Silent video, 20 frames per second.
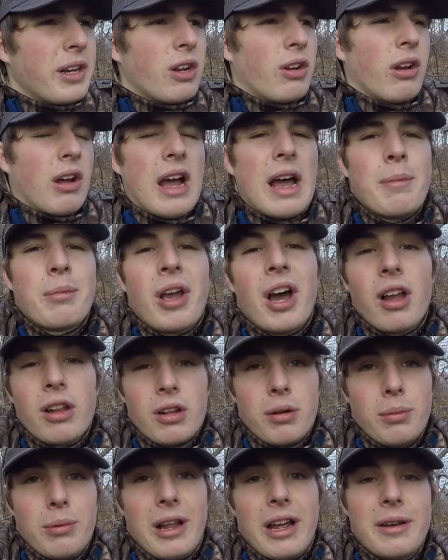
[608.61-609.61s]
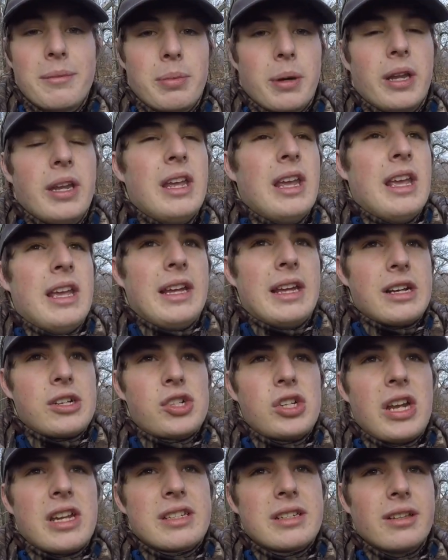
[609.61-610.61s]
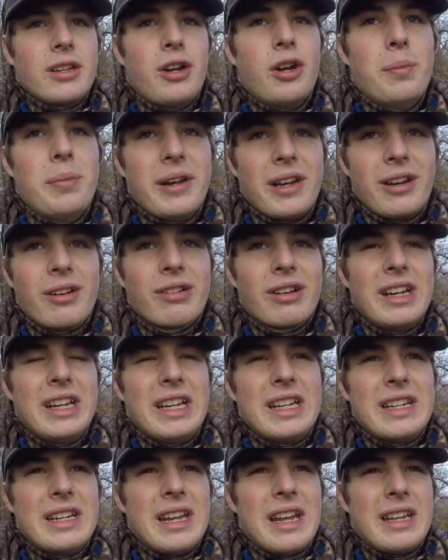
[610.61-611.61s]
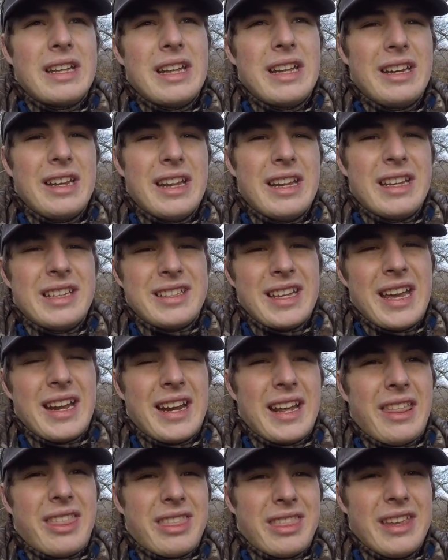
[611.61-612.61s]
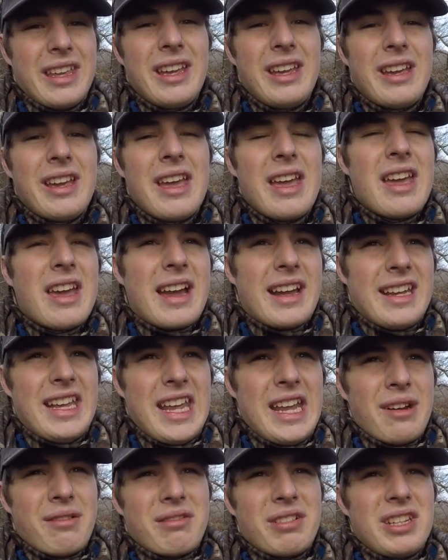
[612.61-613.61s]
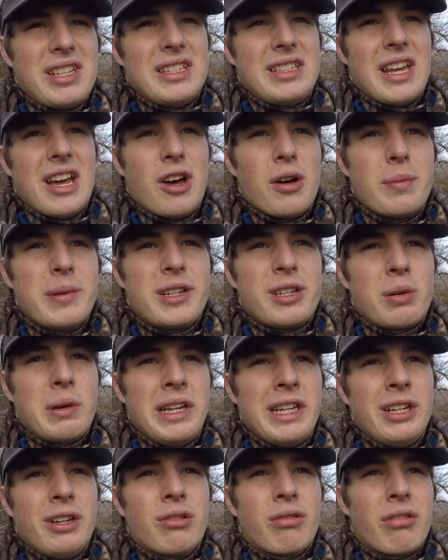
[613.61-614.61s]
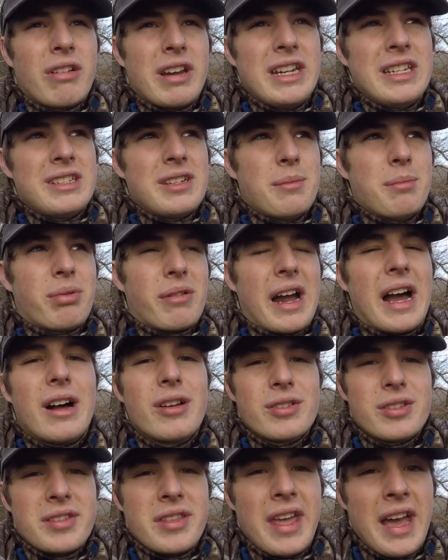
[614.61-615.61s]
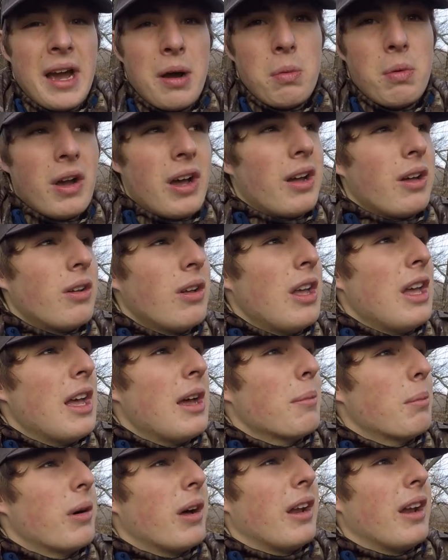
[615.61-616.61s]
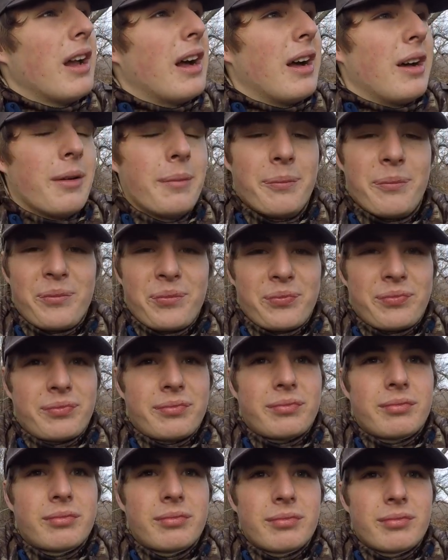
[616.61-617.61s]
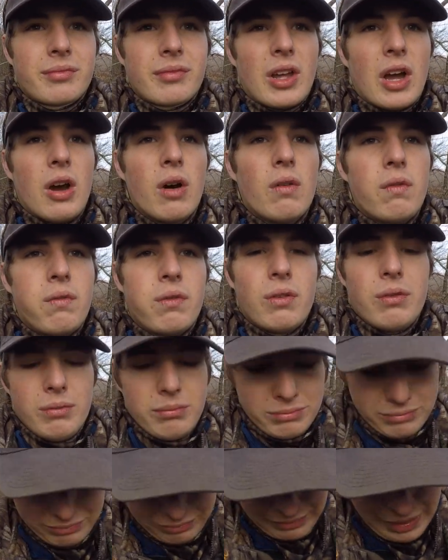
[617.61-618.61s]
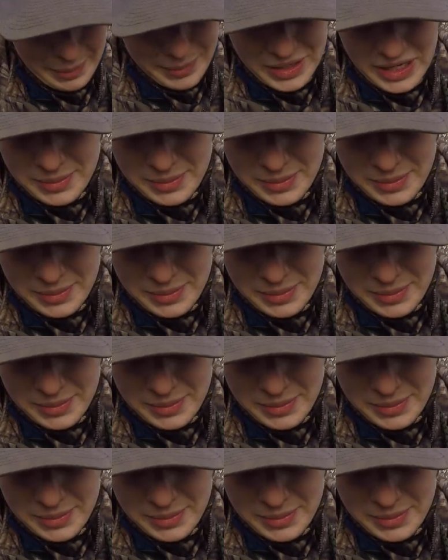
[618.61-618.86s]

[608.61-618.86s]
bit of, I'm colorblind, but he actually has a little bit of green in, in his head, I think. I can't really tell between greens and browns that well, but um, hopefully, I